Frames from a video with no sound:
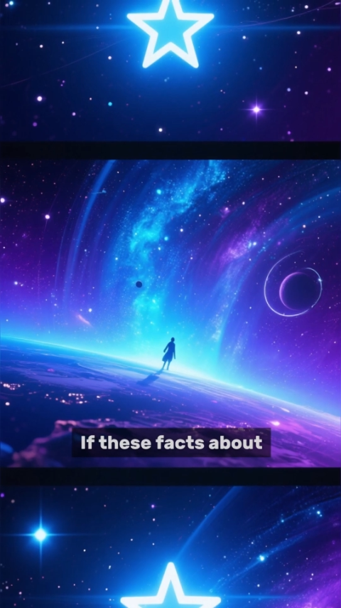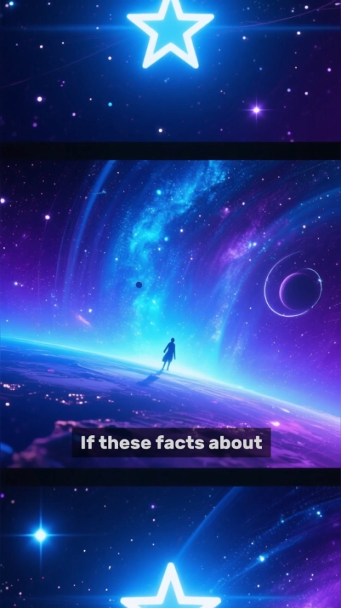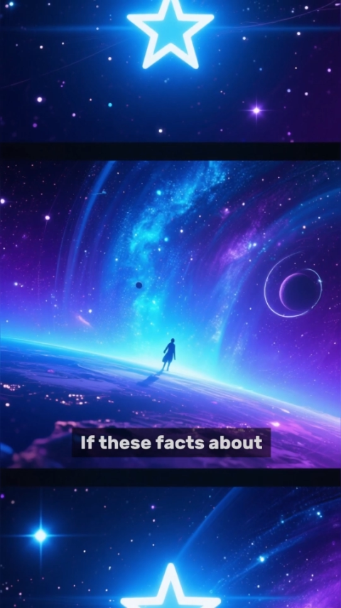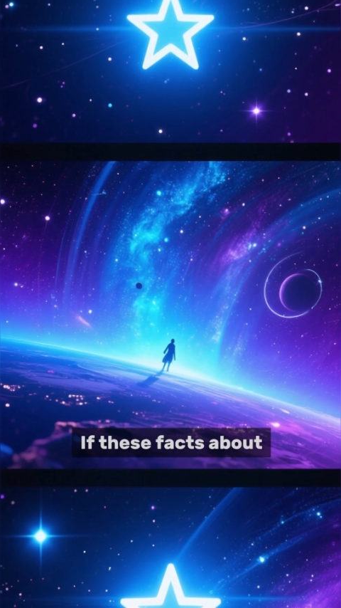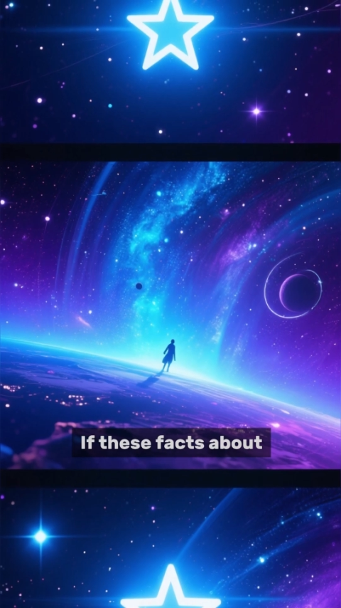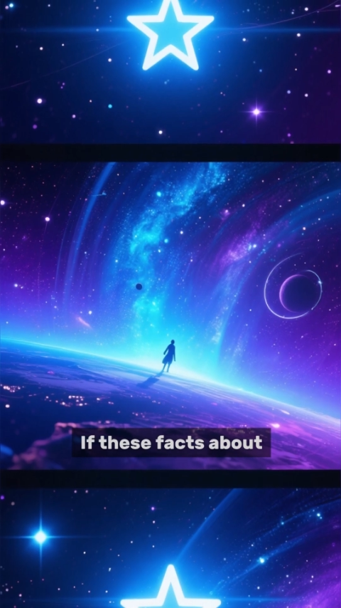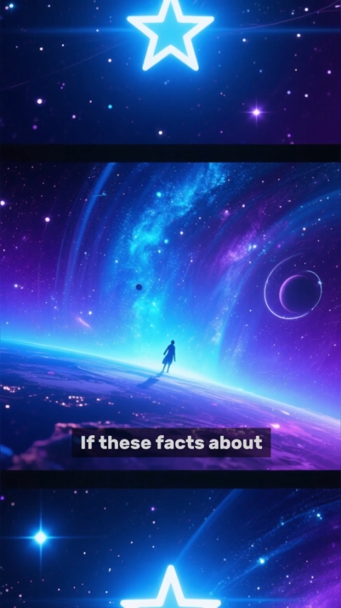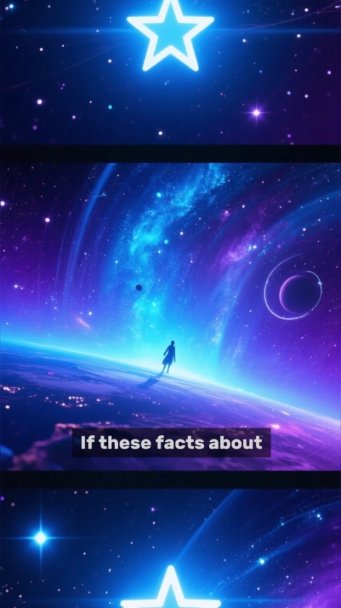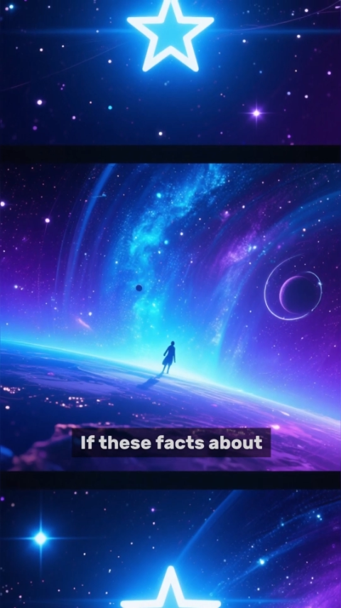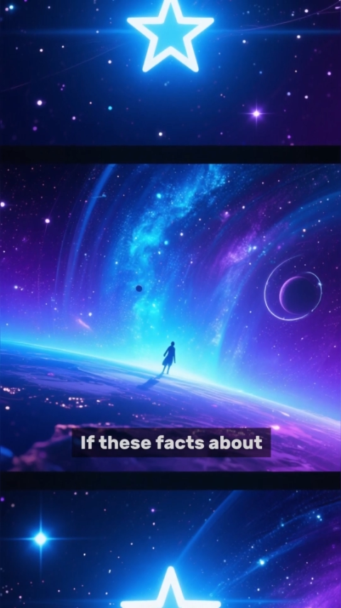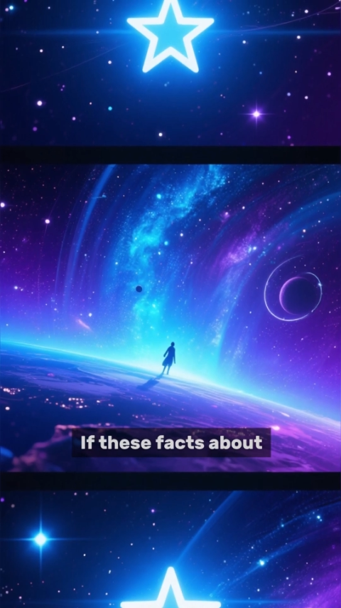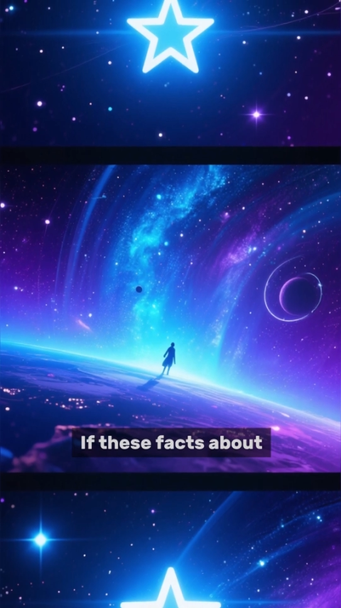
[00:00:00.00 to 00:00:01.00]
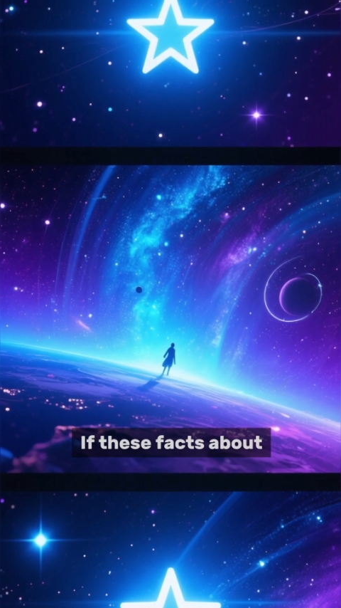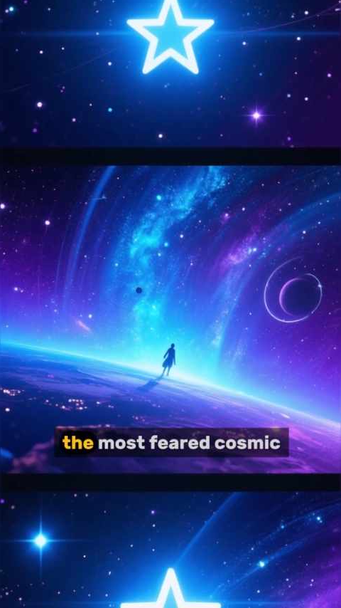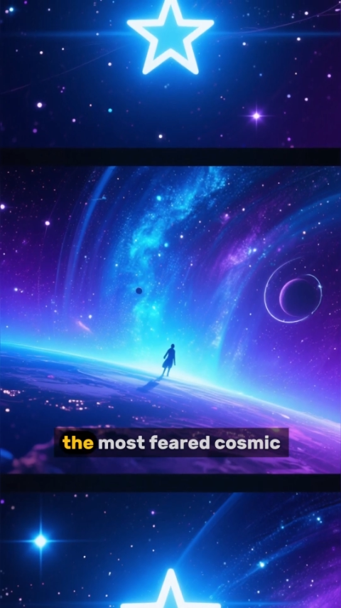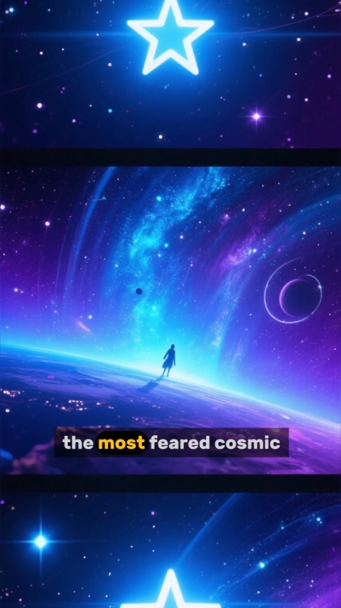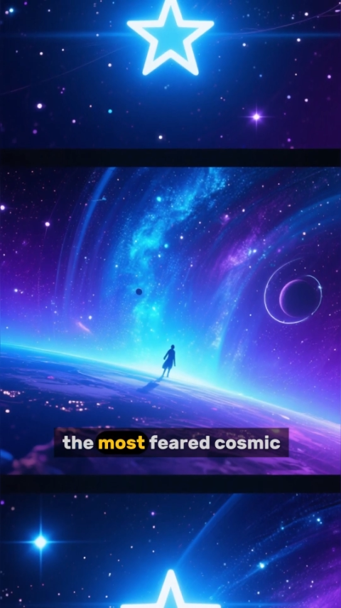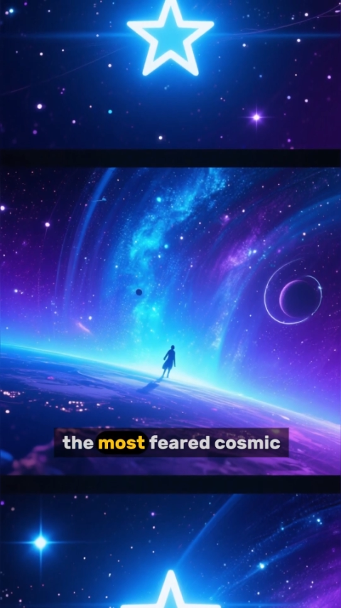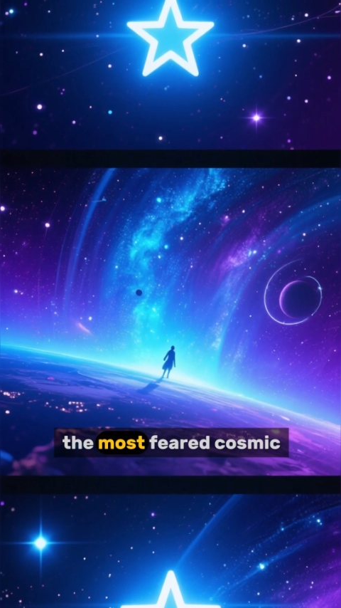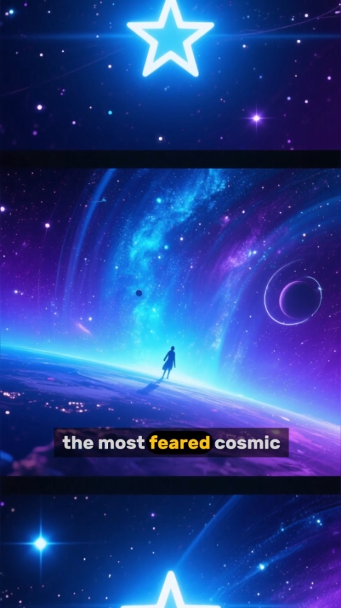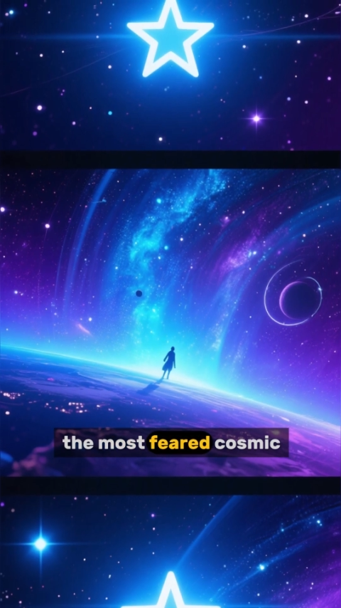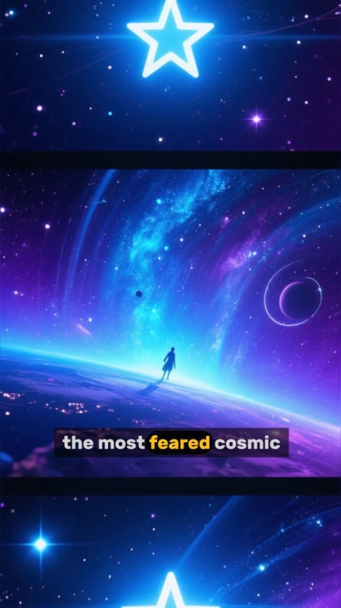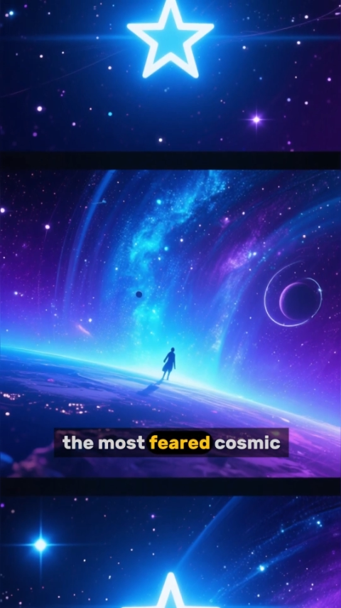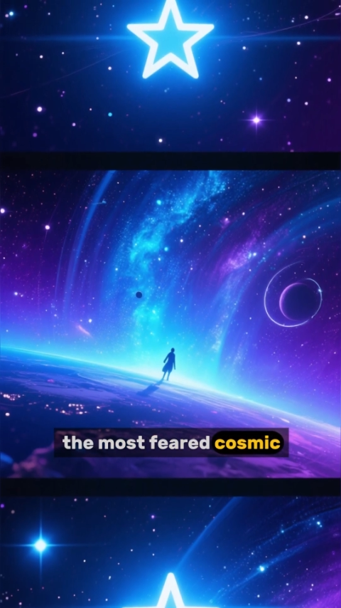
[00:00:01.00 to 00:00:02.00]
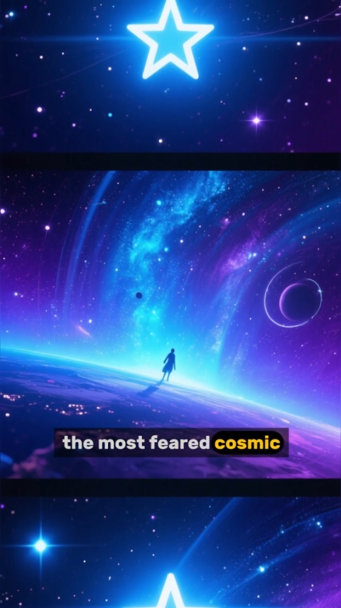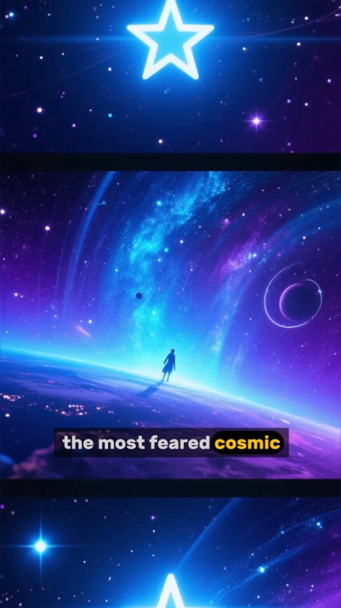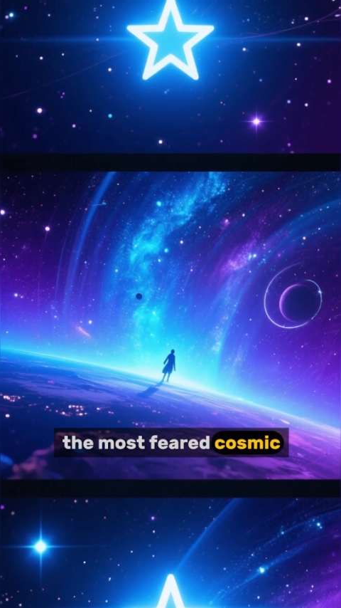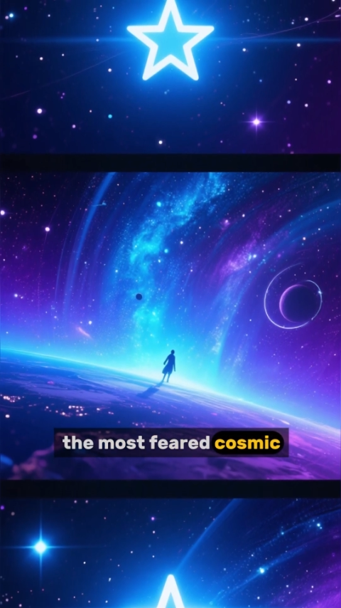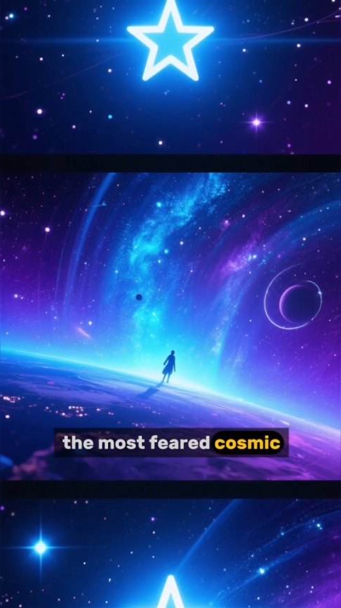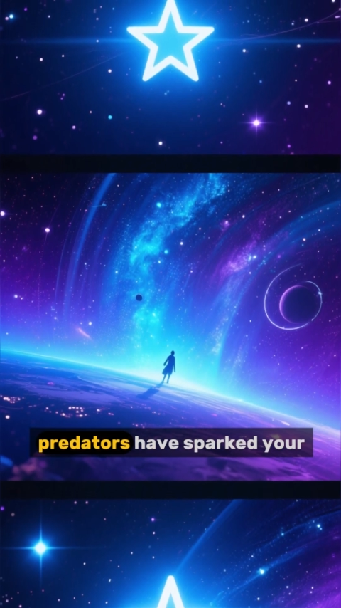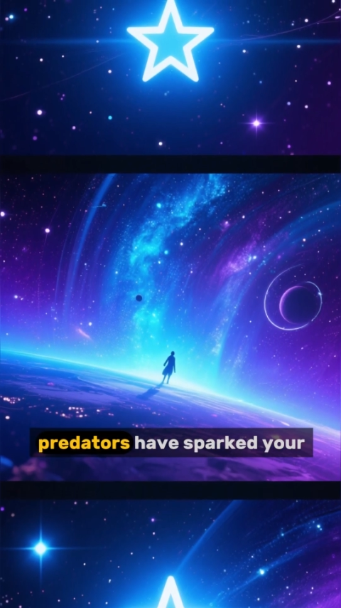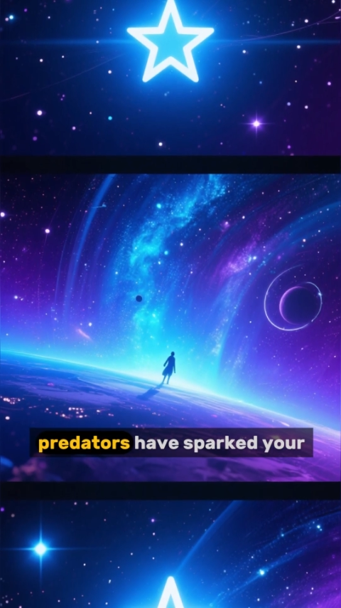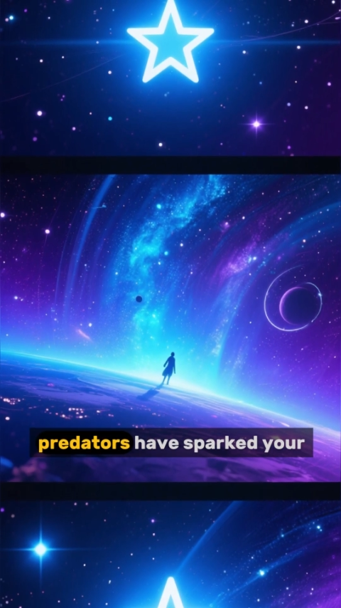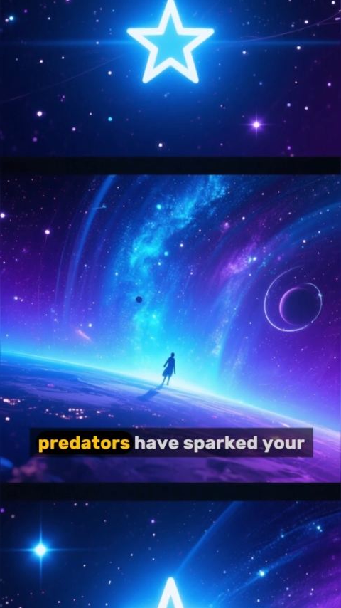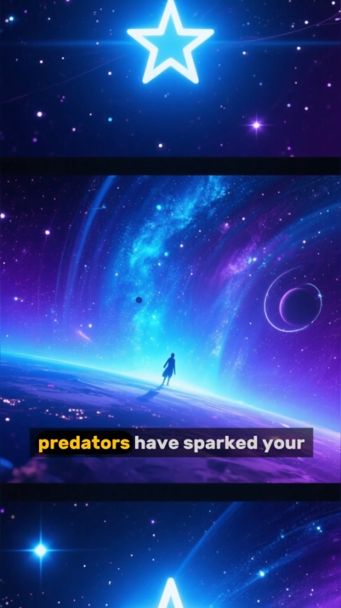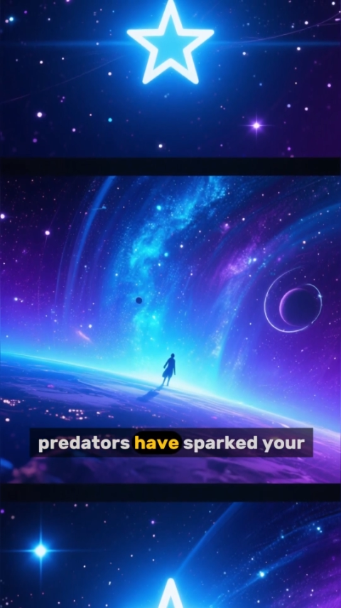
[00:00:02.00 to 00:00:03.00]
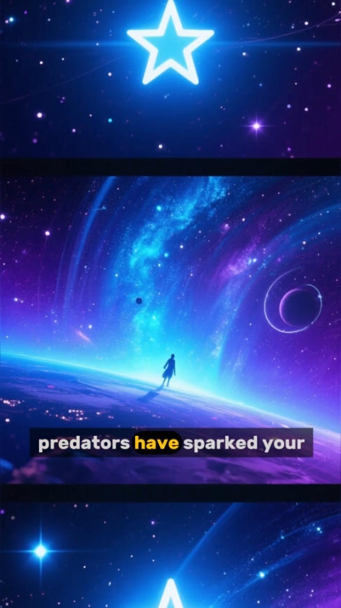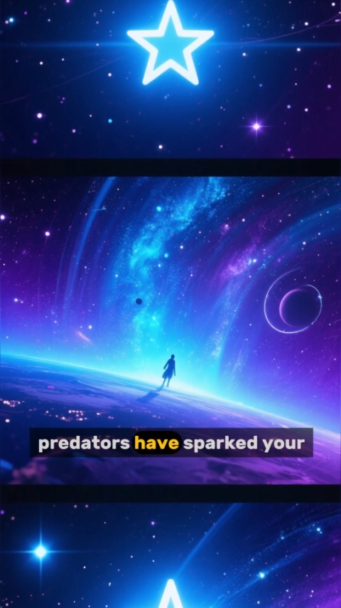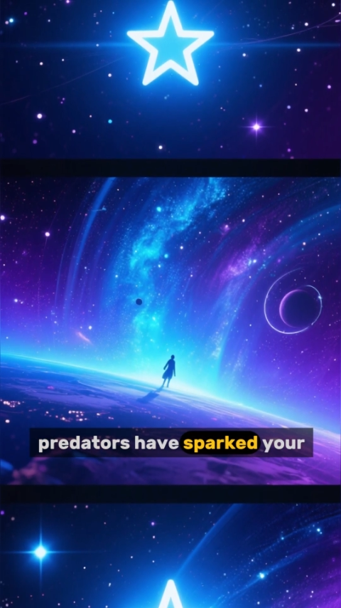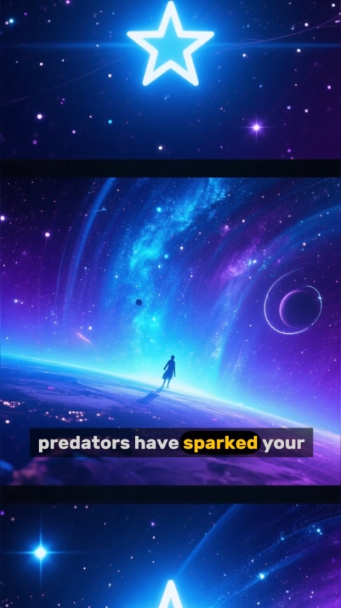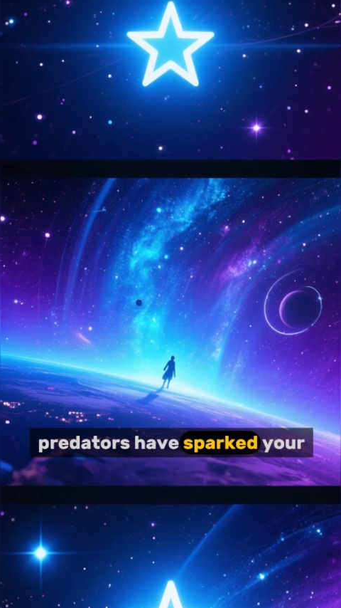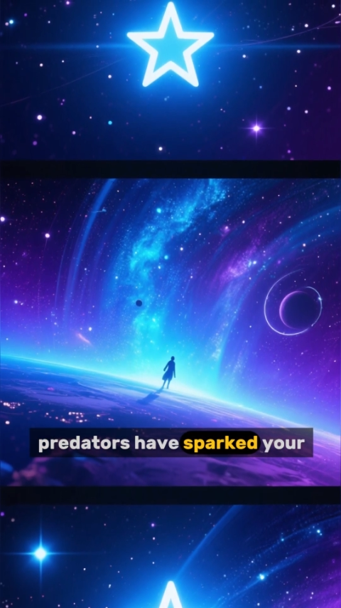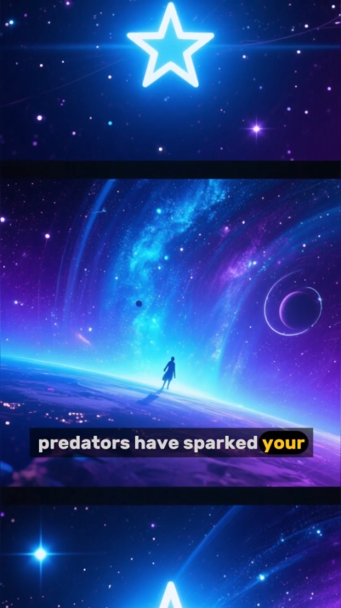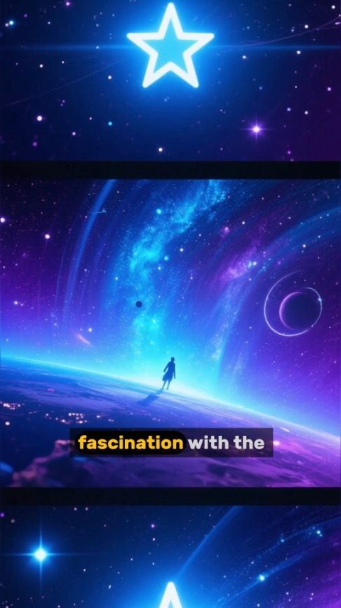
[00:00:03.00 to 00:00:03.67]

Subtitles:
[unreadable: no face in view]